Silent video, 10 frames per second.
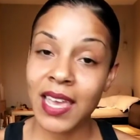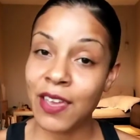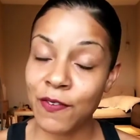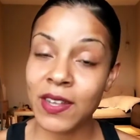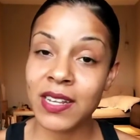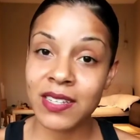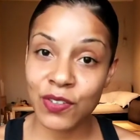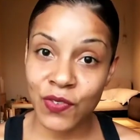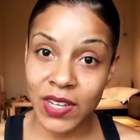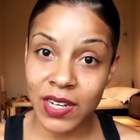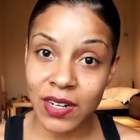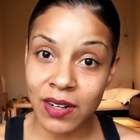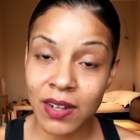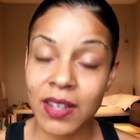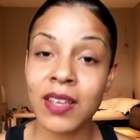if it is
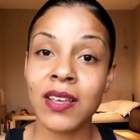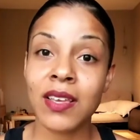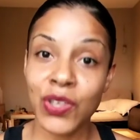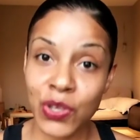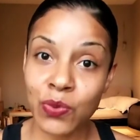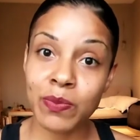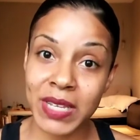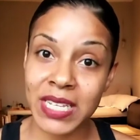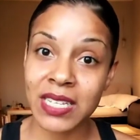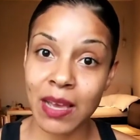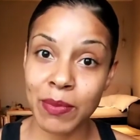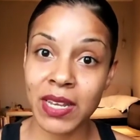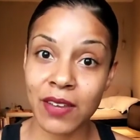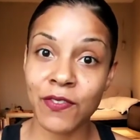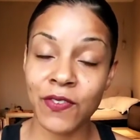fear, you will be
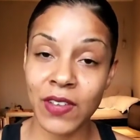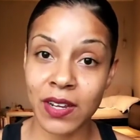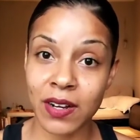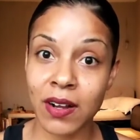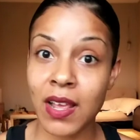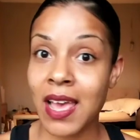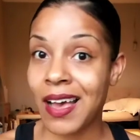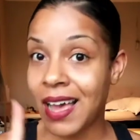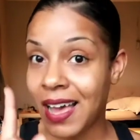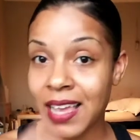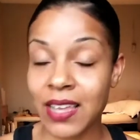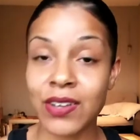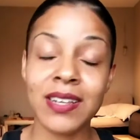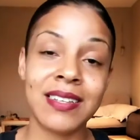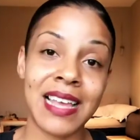summoning fear. A
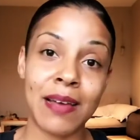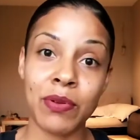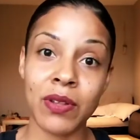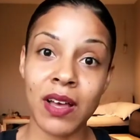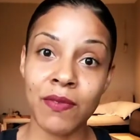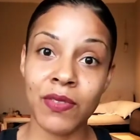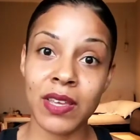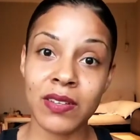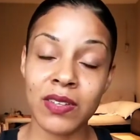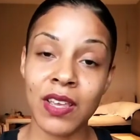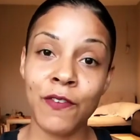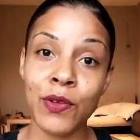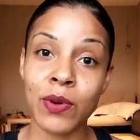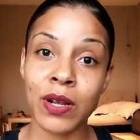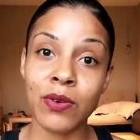good example of this, if
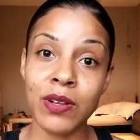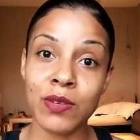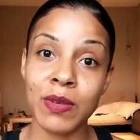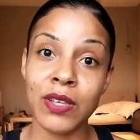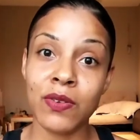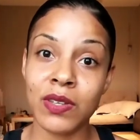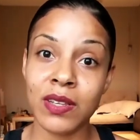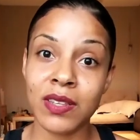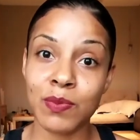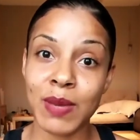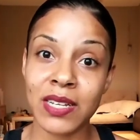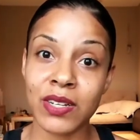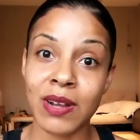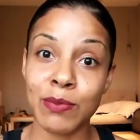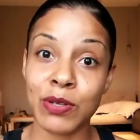you are going to be using this
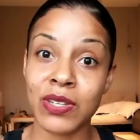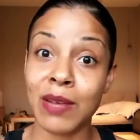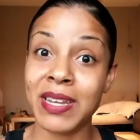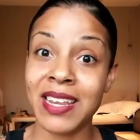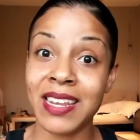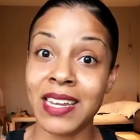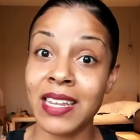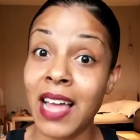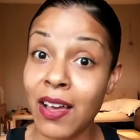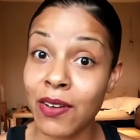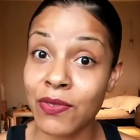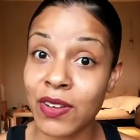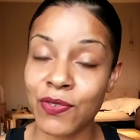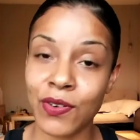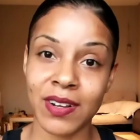pentagram to summon in
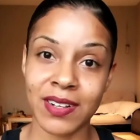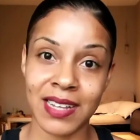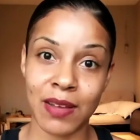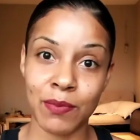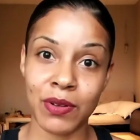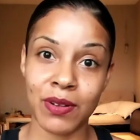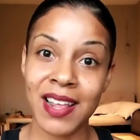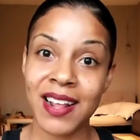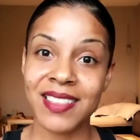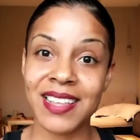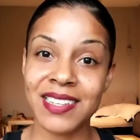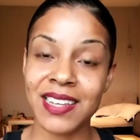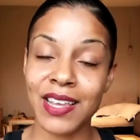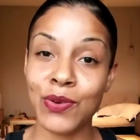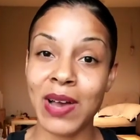love, for example, let's
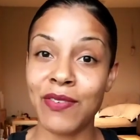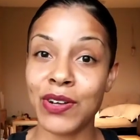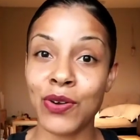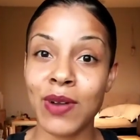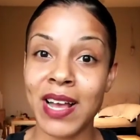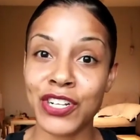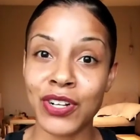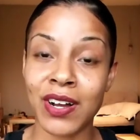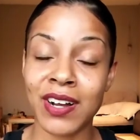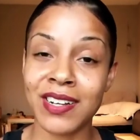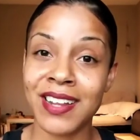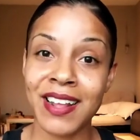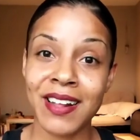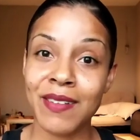say you have a crush on